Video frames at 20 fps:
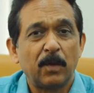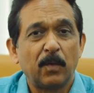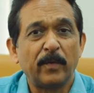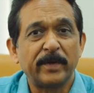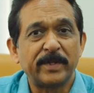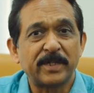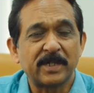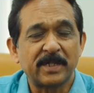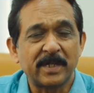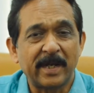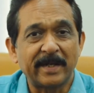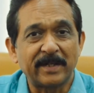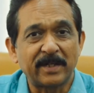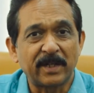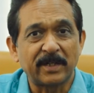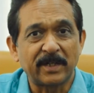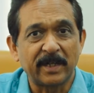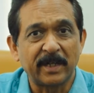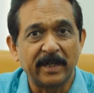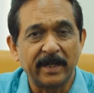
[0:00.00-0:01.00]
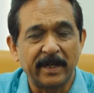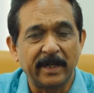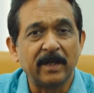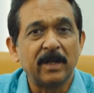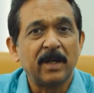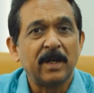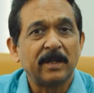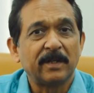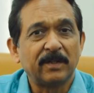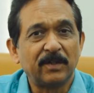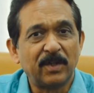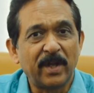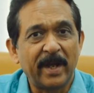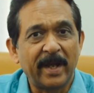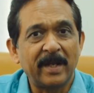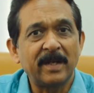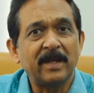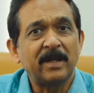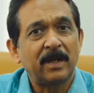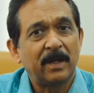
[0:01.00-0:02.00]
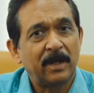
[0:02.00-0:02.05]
which is entertaining, then